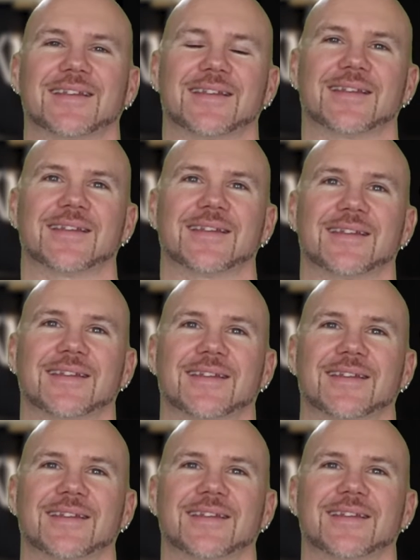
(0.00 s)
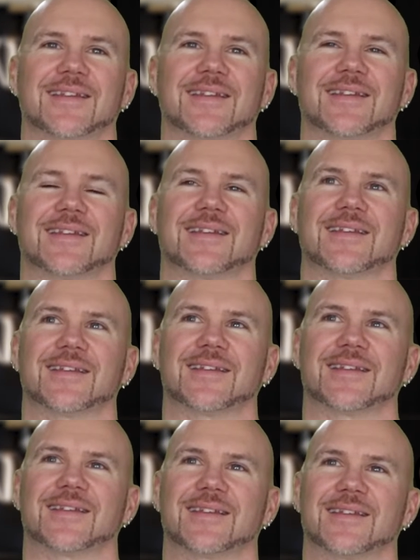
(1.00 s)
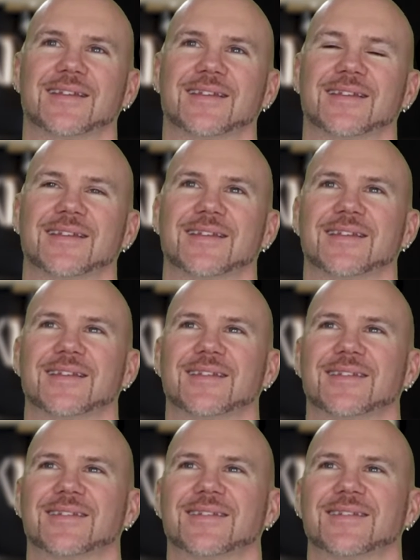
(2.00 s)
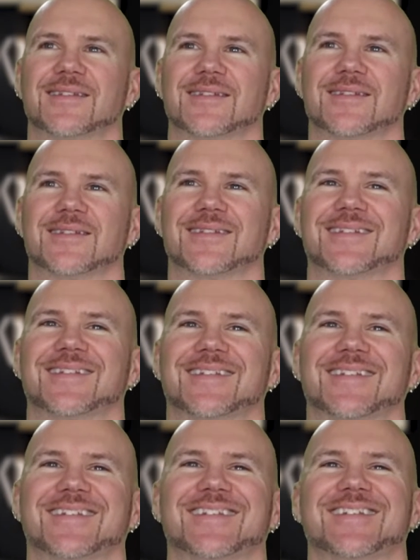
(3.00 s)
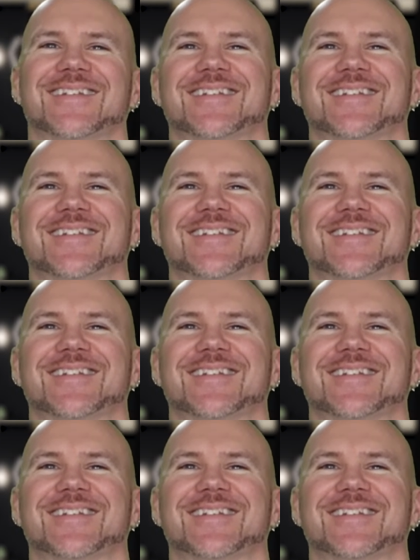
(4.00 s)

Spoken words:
(not speaking)